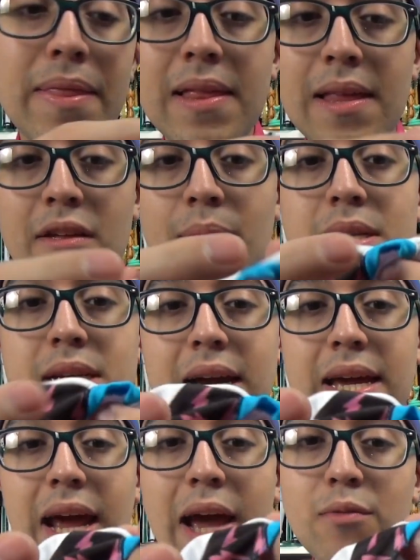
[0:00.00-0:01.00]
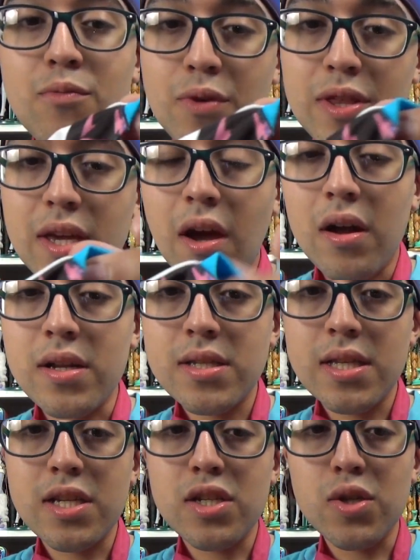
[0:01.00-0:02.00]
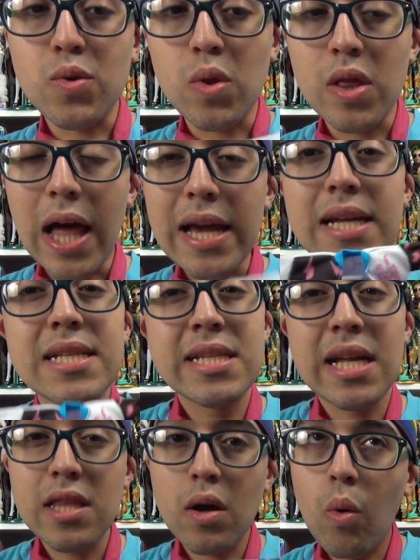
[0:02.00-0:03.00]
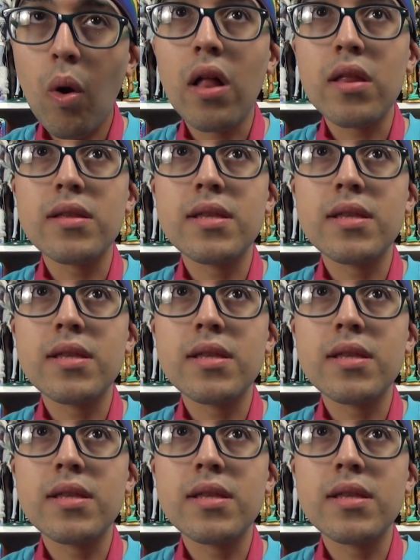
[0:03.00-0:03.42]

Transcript: the Leatherman jacket, I really honestly do like. It's not the